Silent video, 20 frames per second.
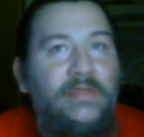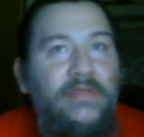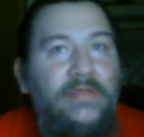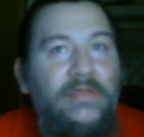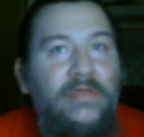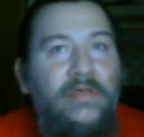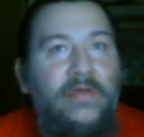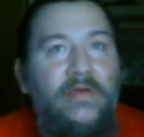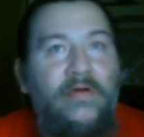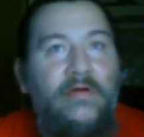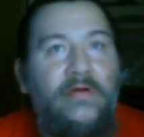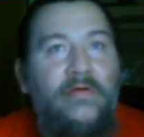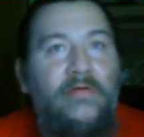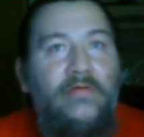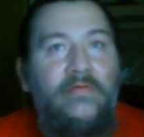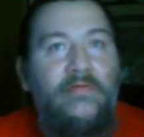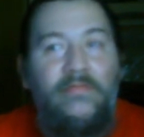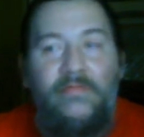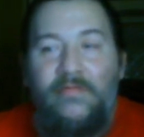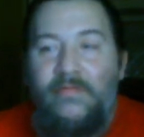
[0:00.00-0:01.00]
You
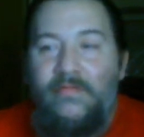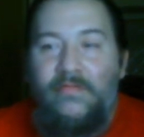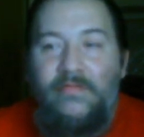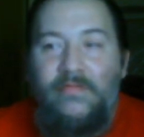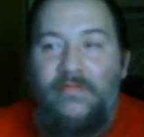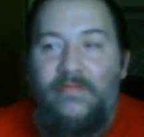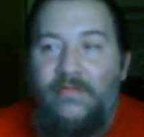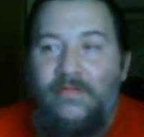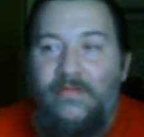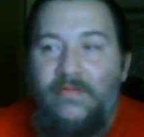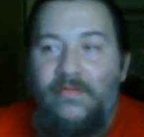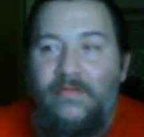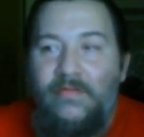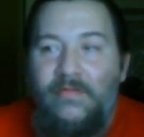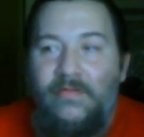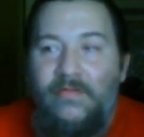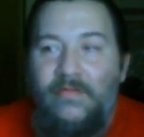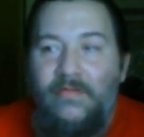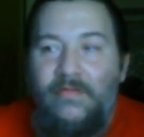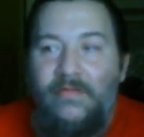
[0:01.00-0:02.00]
know,
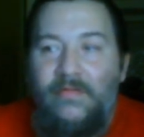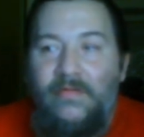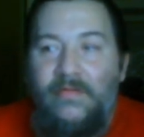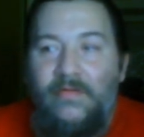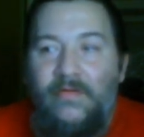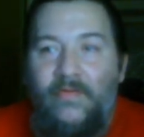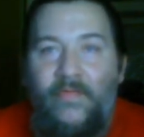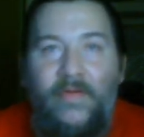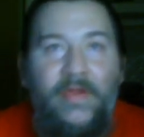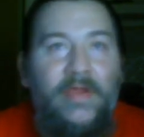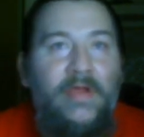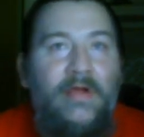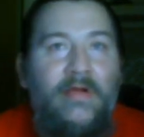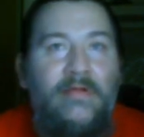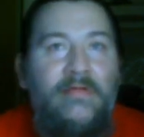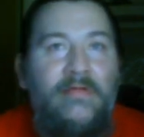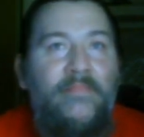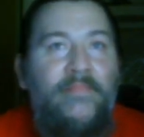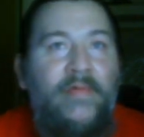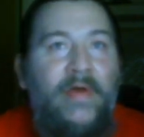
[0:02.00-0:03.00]
we
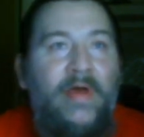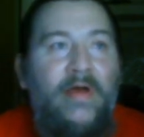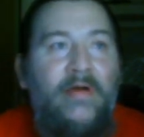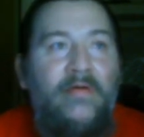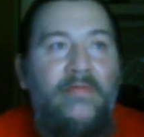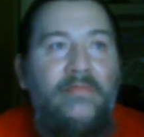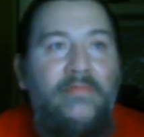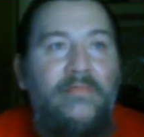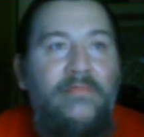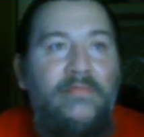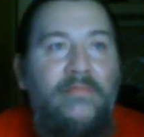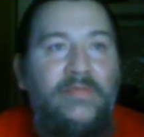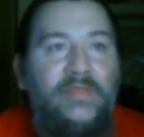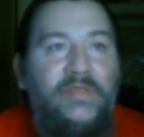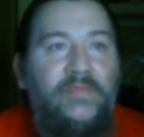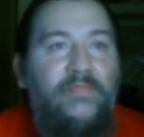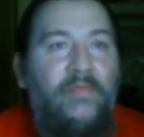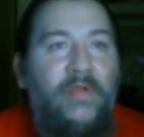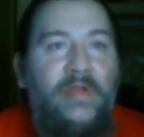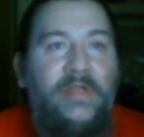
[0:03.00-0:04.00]
are about
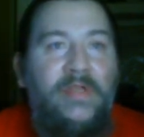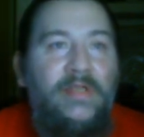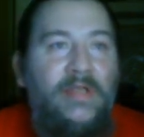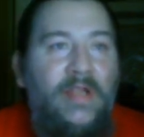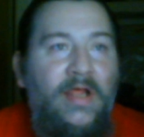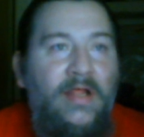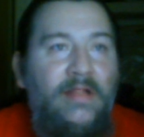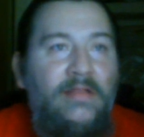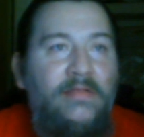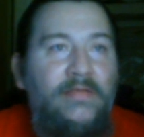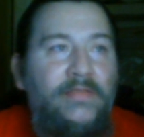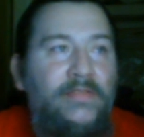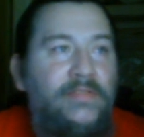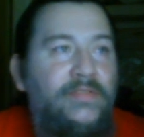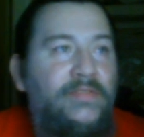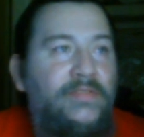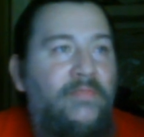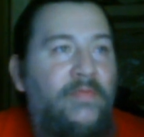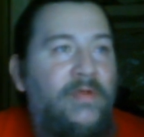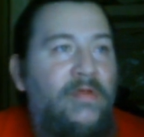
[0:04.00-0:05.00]
spreading
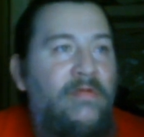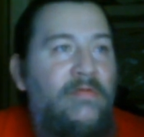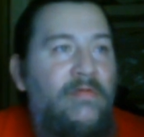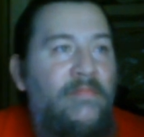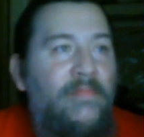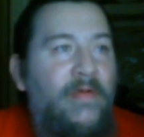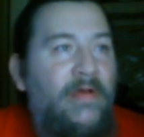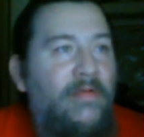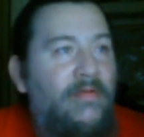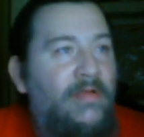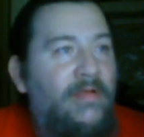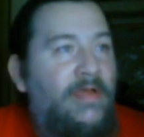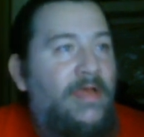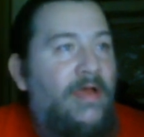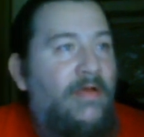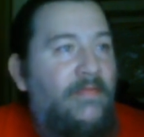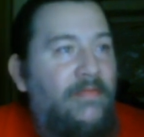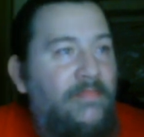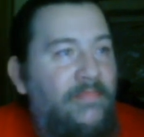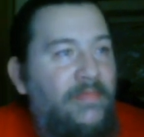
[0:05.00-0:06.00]
knowledge. We are about
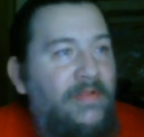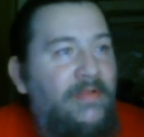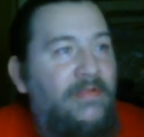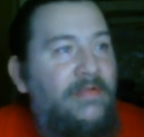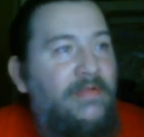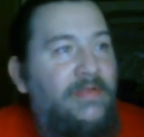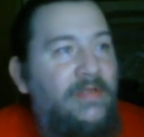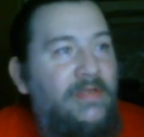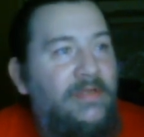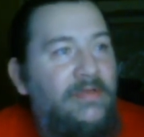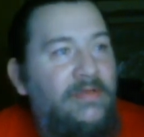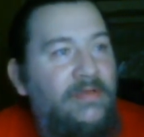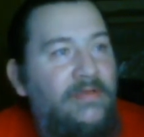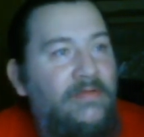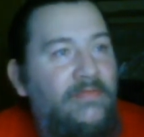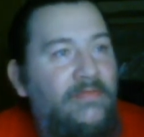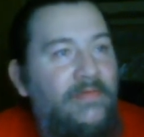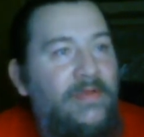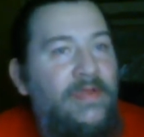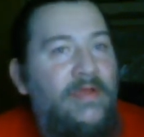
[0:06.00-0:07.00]
accountability.
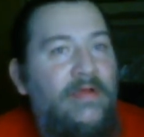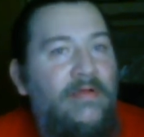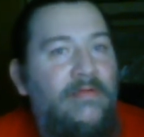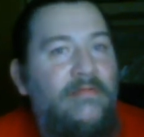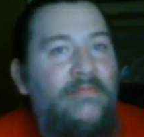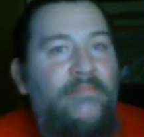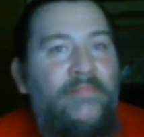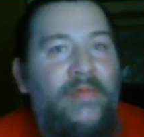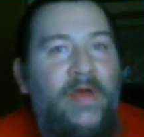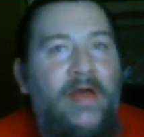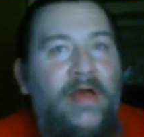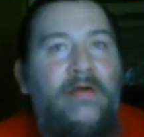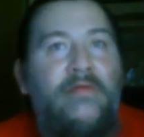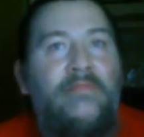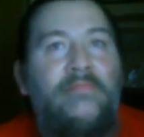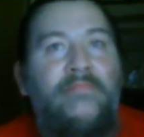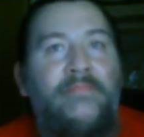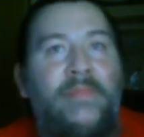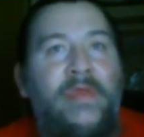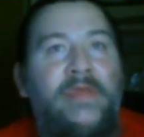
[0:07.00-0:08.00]
We are
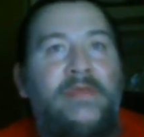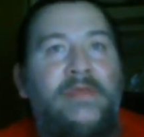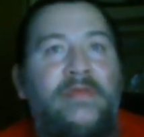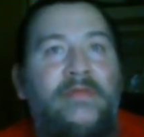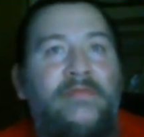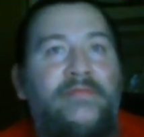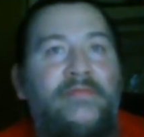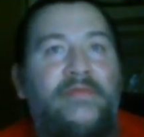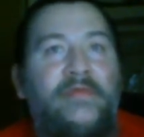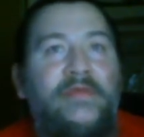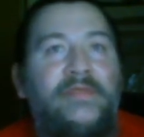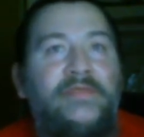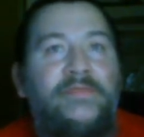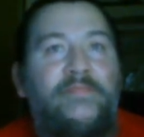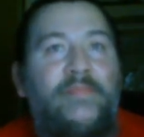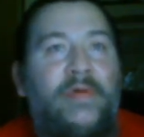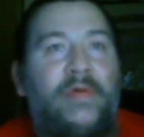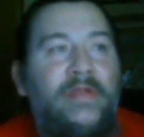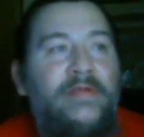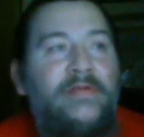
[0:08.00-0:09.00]
about making things
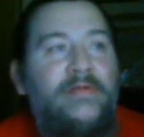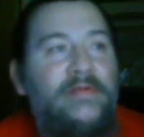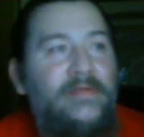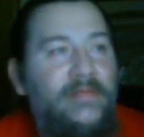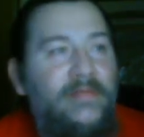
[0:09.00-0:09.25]
better.